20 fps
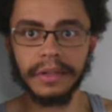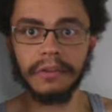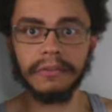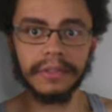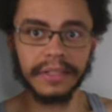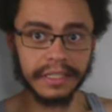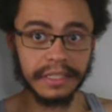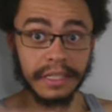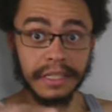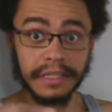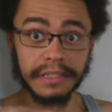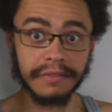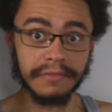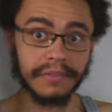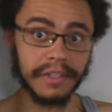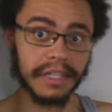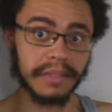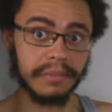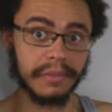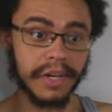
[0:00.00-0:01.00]
then hopefully we thought, this doesn't
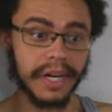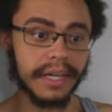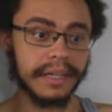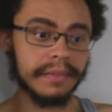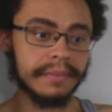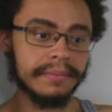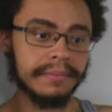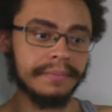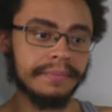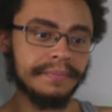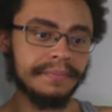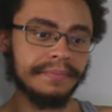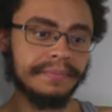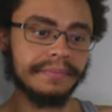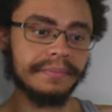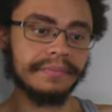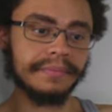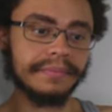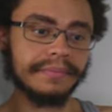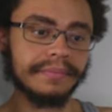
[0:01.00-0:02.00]
fucking okay, break.
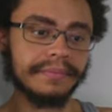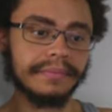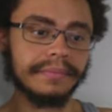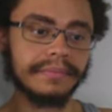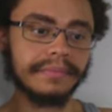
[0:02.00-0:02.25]
Maybe it's my